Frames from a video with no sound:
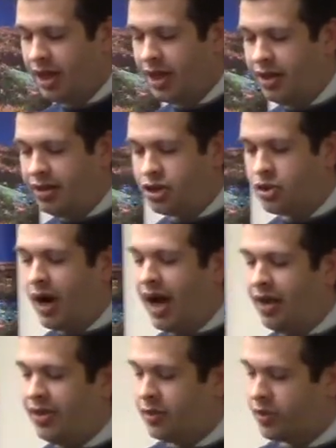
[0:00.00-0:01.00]
in the
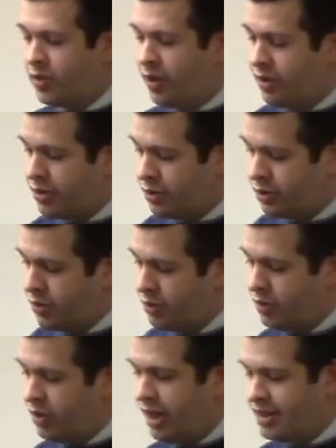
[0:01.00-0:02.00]
trial that we're going through,
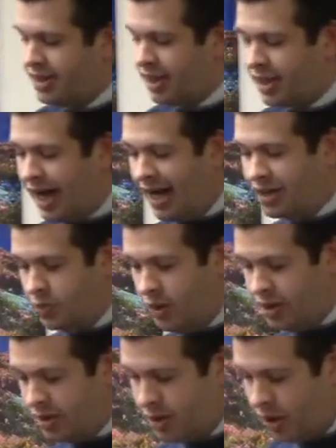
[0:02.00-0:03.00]
realizing that God is
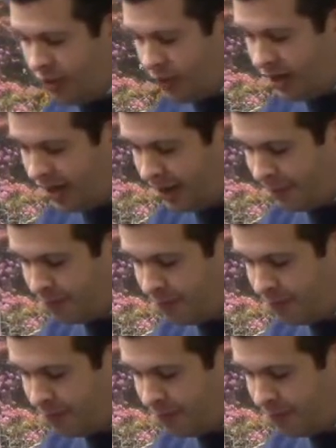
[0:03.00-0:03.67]
with us all the way.